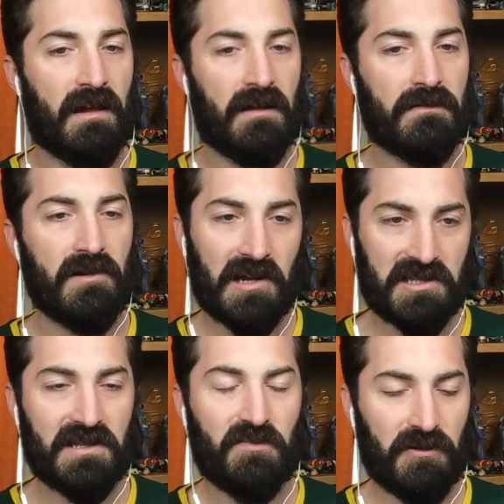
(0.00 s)
And they're
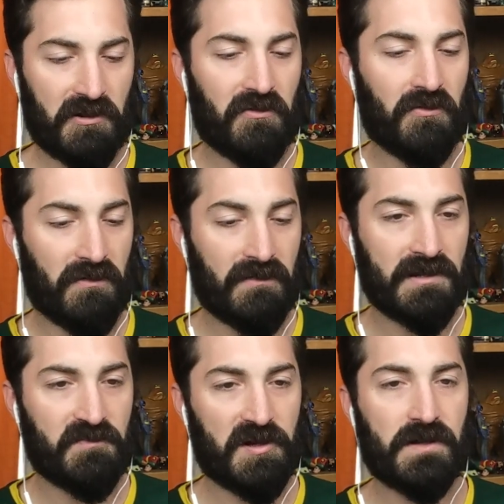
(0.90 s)
actually pretty cool,
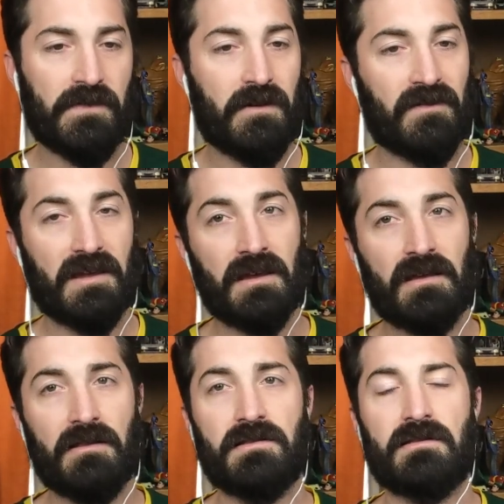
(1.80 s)
especially if you have
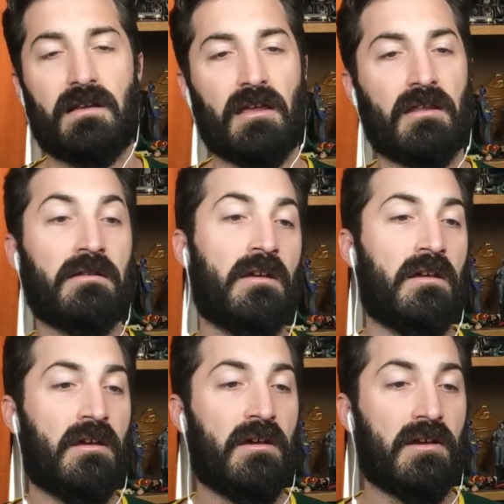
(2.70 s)
kids and
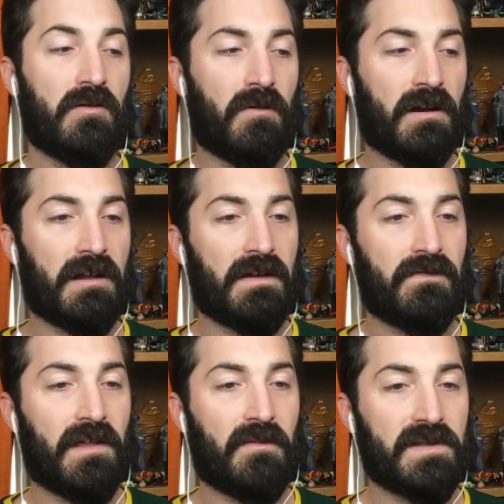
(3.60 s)
you want to
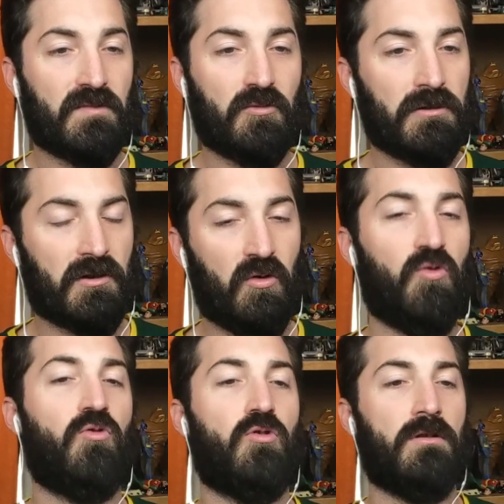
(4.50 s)
give them some really
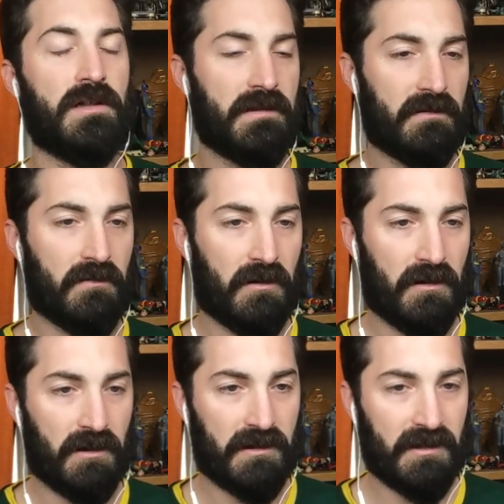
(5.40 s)
cool
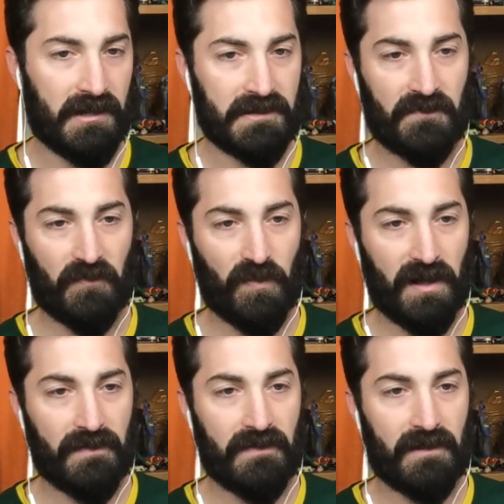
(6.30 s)
ducks for
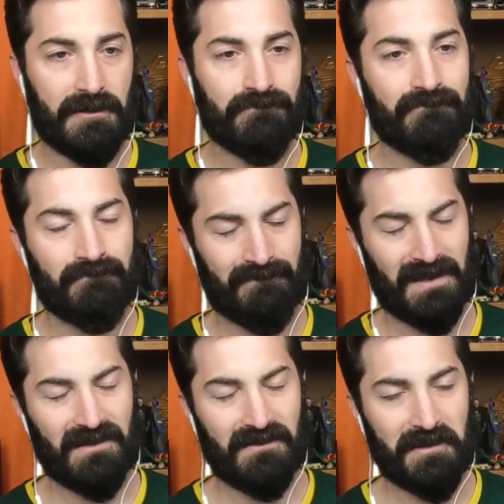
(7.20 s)
bath time.
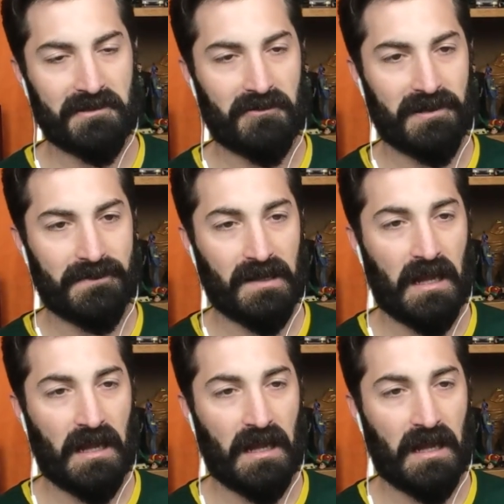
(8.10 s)
These are it.